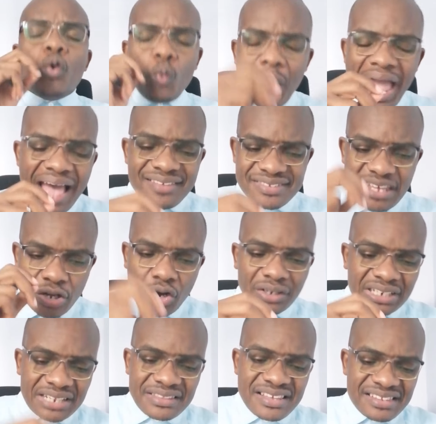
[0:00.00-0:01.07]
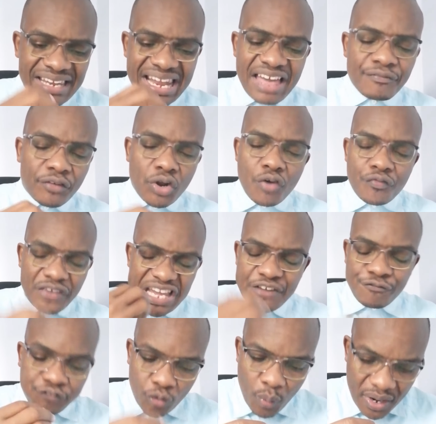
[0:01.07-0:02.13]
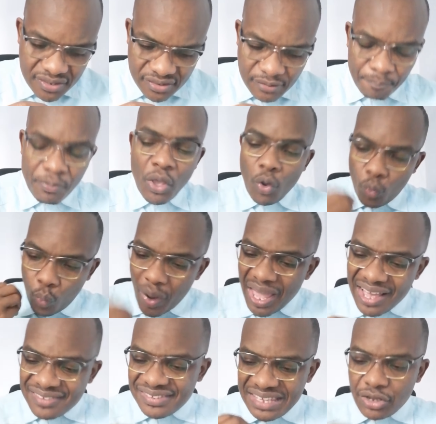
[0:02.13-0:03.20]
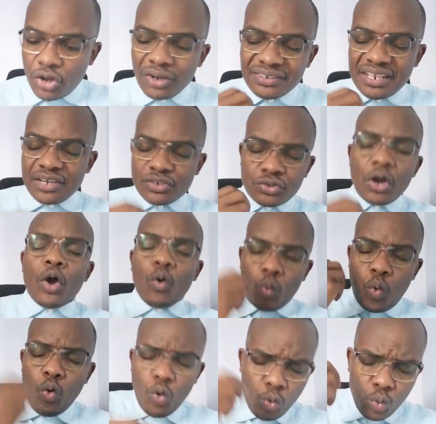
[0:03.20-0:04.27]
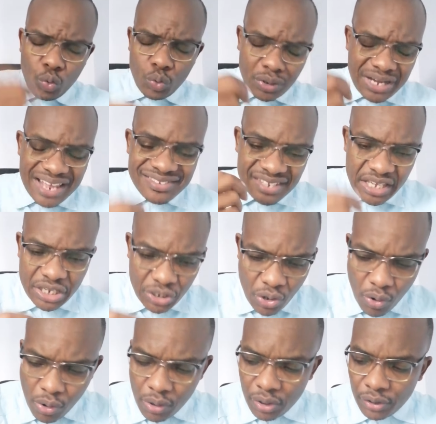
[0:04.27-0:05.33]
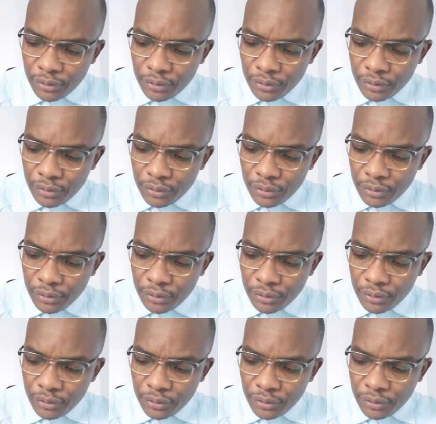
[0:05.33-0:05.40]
Where has he gotten this level of influence? Where has he gotten? Who does he know?